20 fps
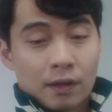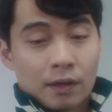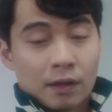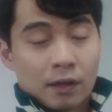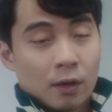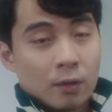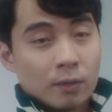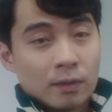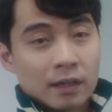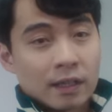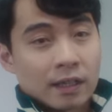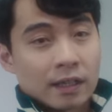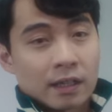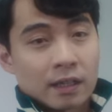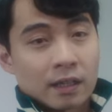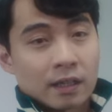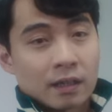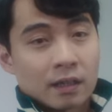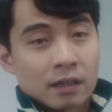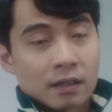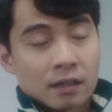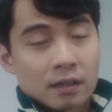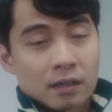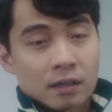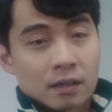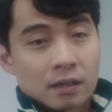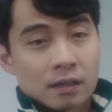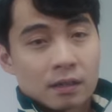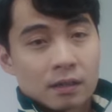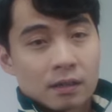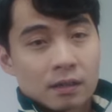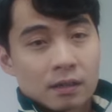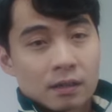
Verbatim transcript: lonely. Okay,